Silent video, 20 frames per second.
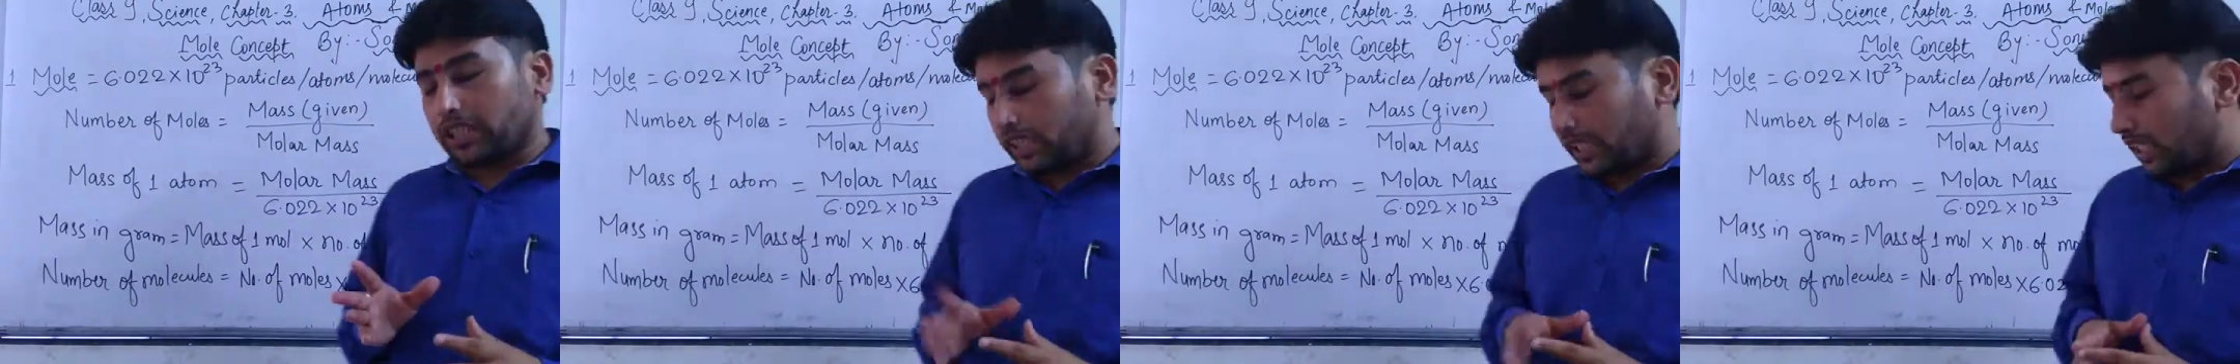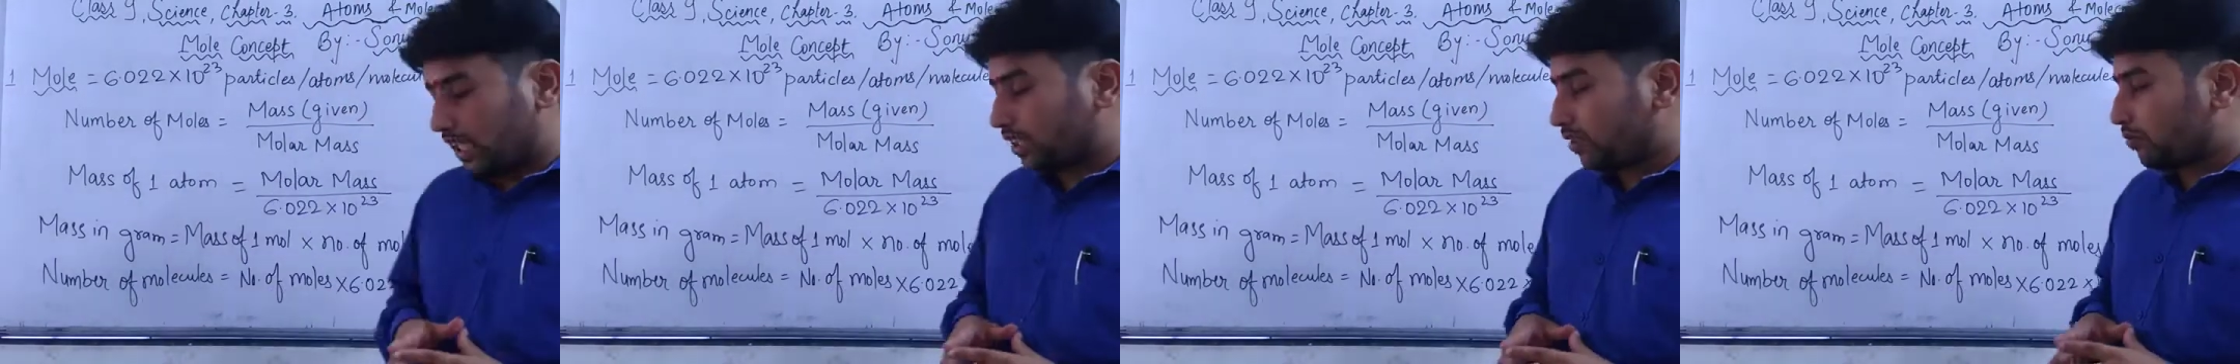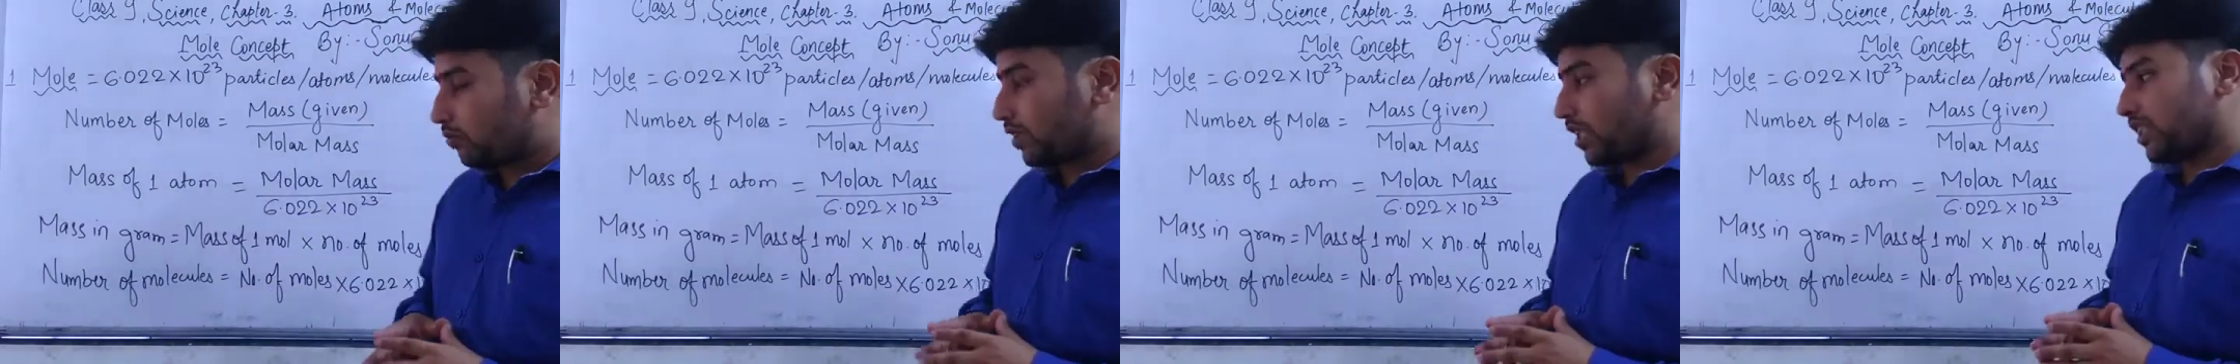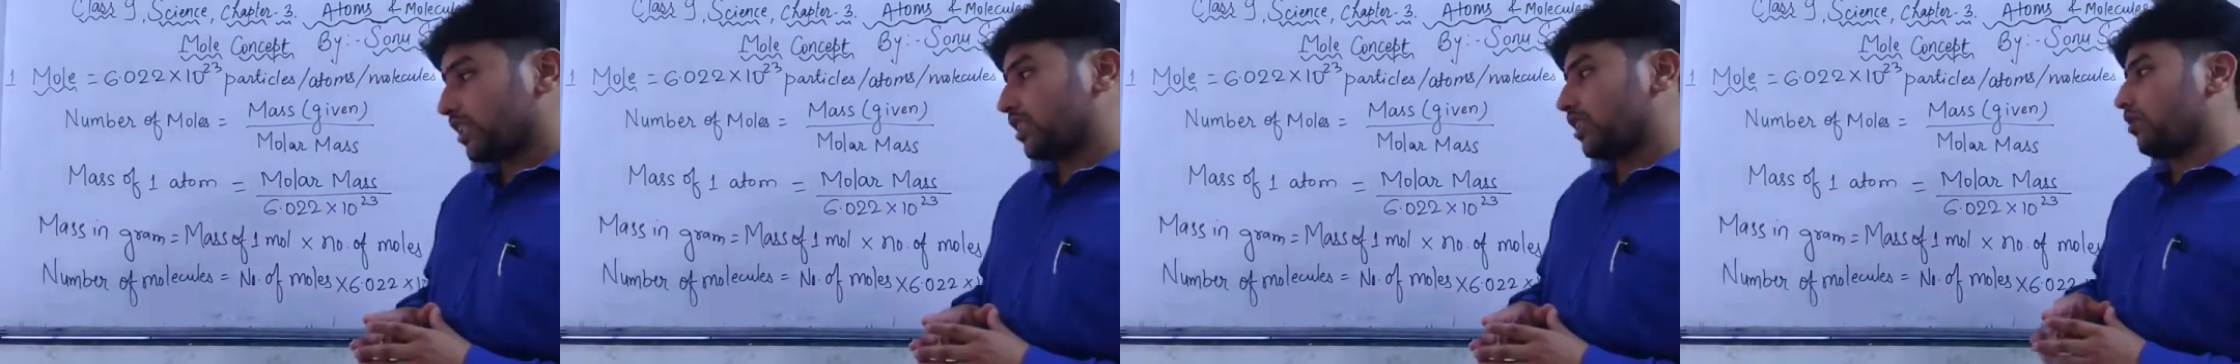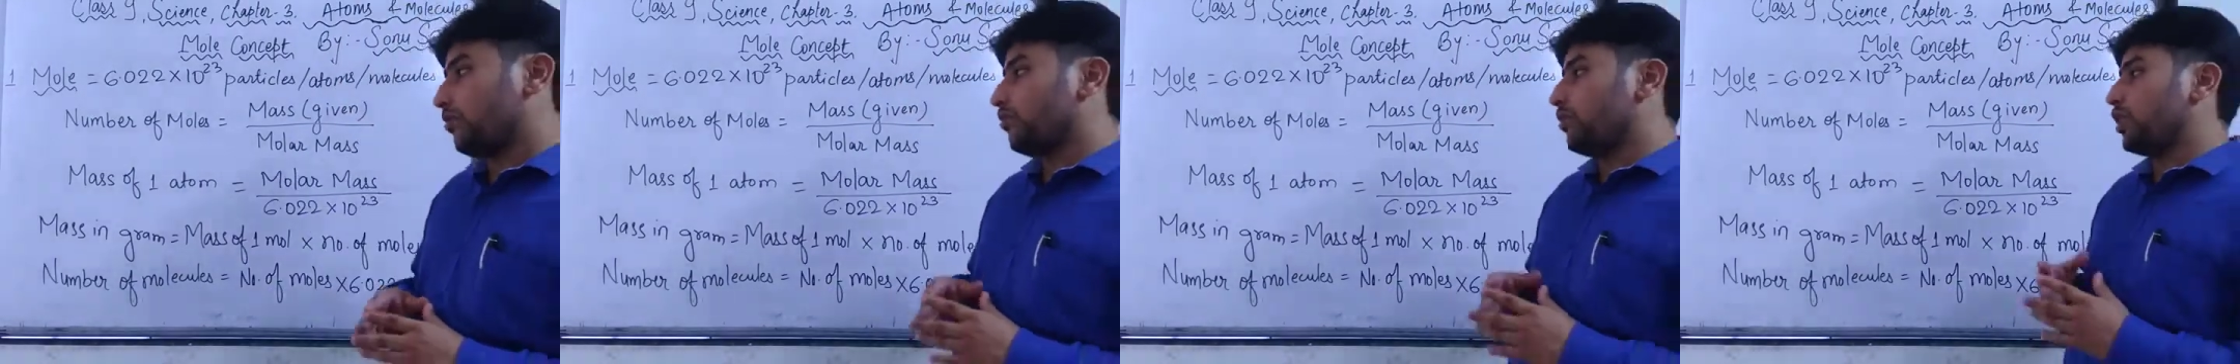10, mass
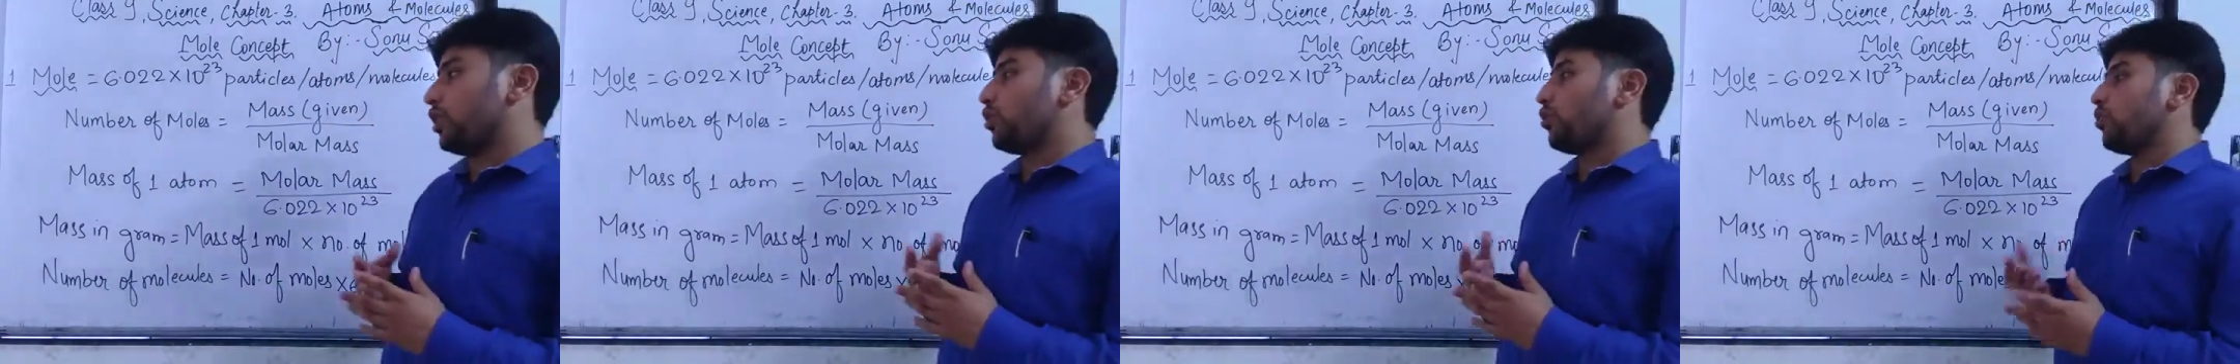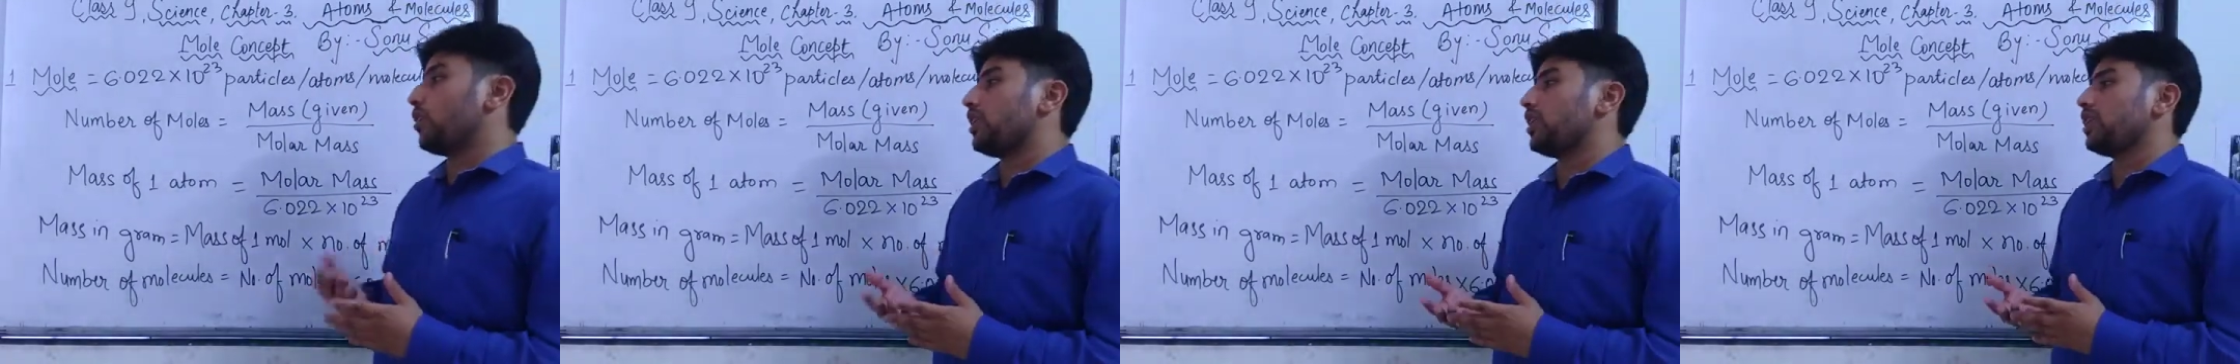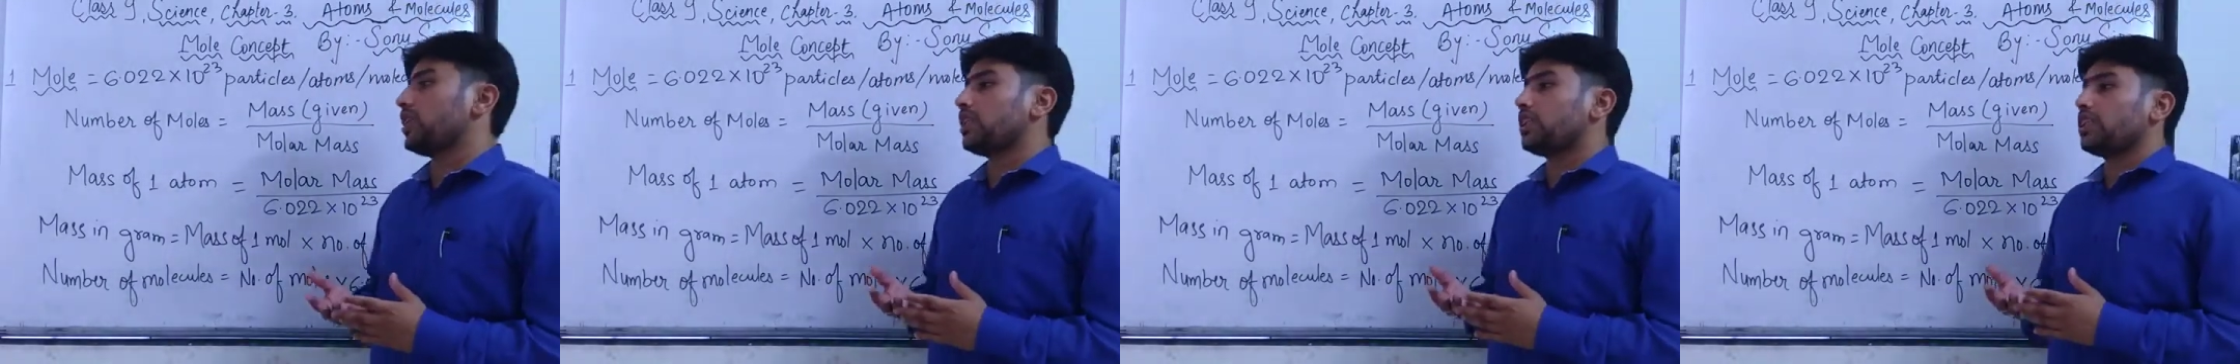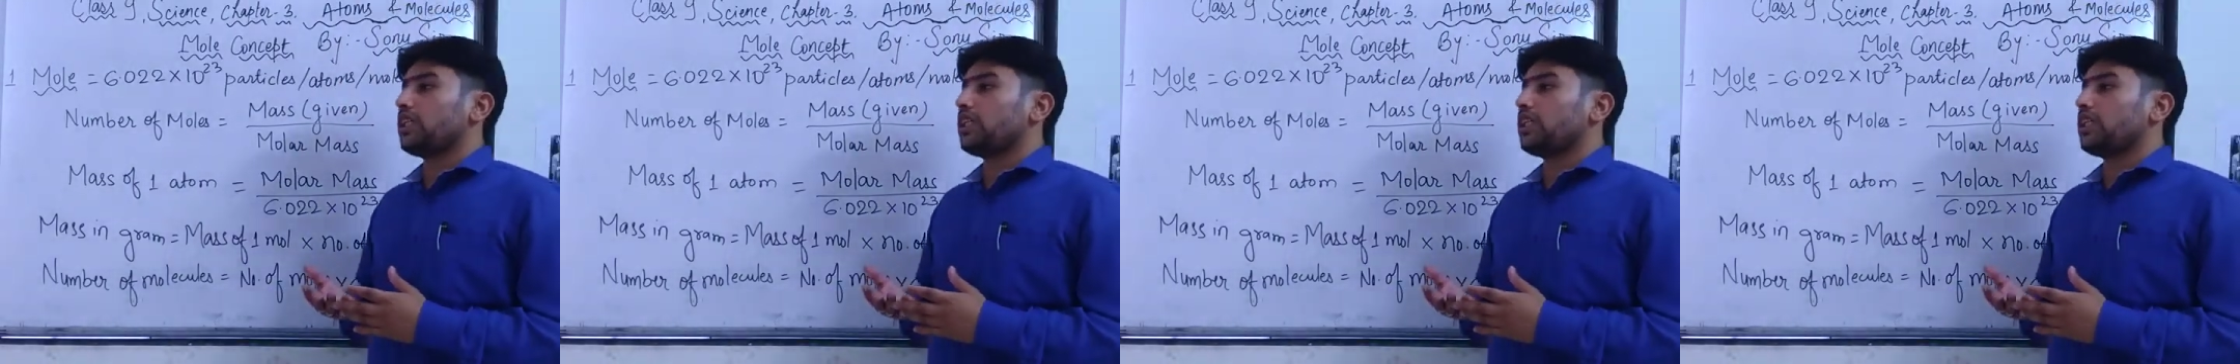number 20.